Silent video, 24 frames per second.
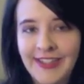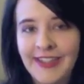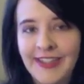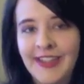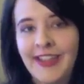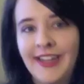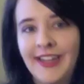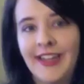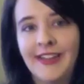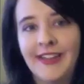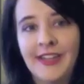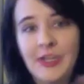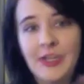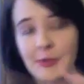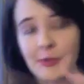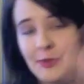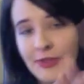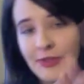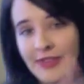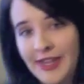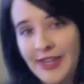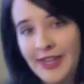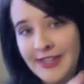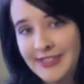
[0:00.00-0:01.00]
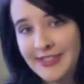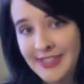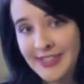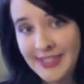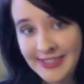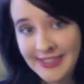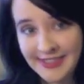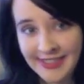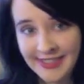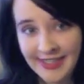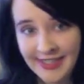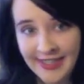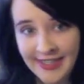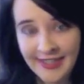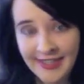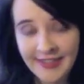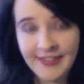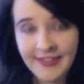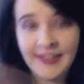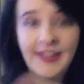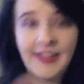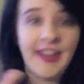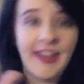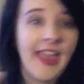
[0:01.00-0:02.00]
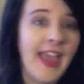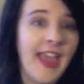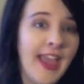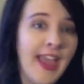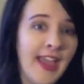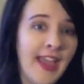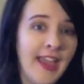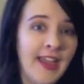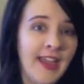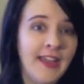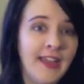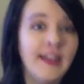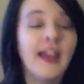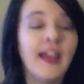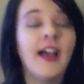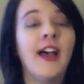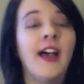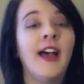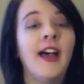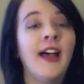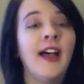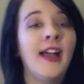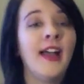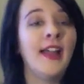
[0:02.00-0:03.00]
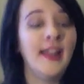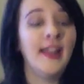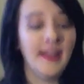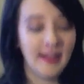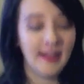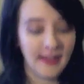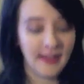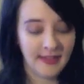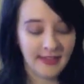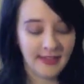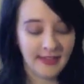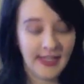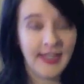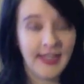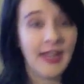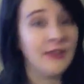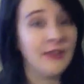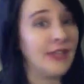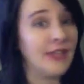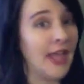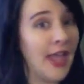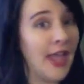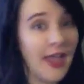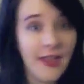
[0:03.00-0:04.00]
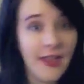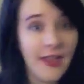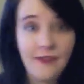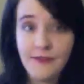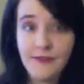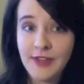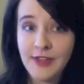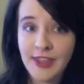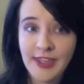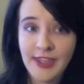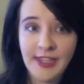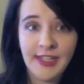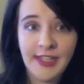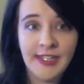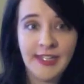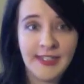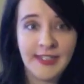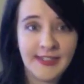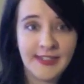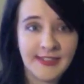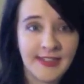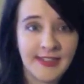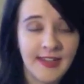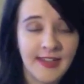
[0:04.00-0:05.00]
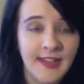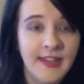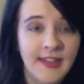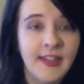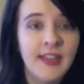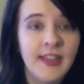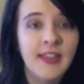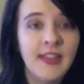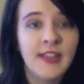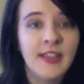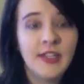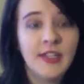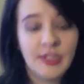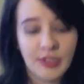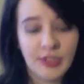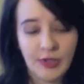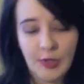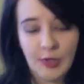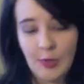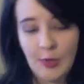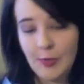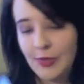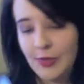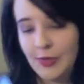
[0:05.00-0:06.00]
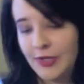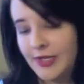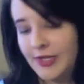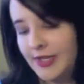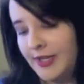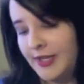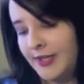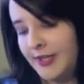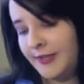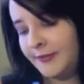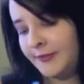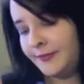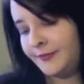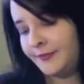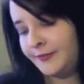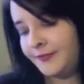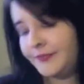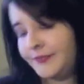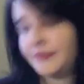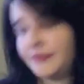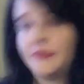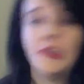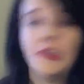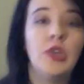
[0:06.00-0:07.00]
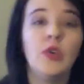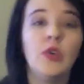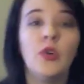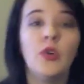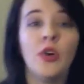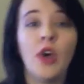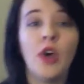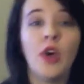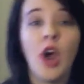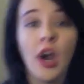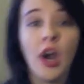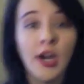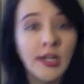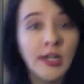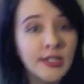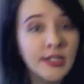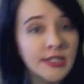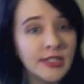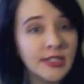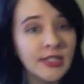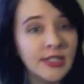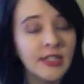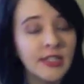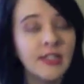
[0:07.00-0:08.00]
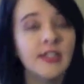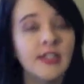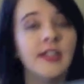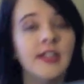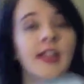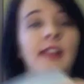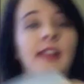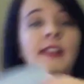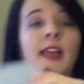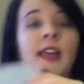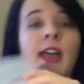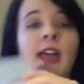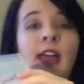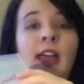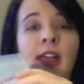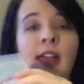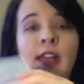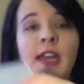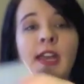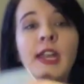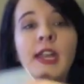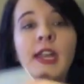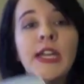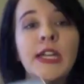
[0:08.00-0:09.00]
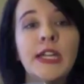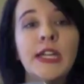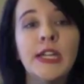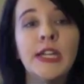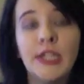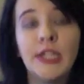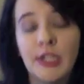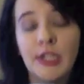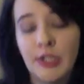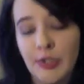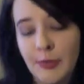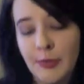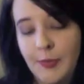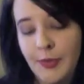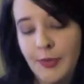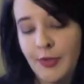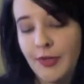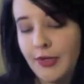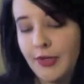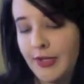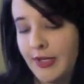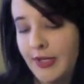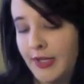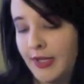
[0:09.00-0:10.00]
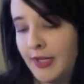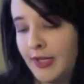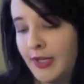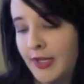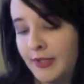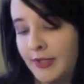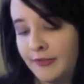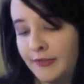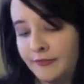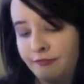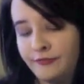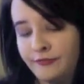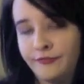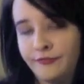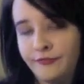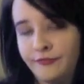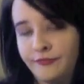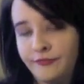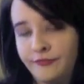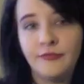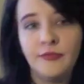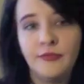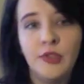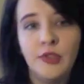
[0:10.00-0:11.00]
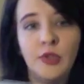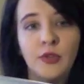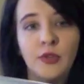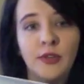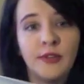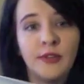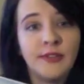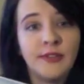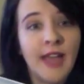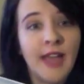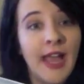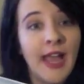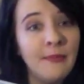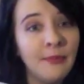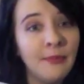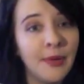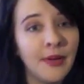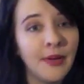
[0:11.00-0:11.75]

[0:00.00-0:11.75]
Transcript: and then you put that into InDesign, and I laid out everything in InDesign. So you put in your art, and then you put in your type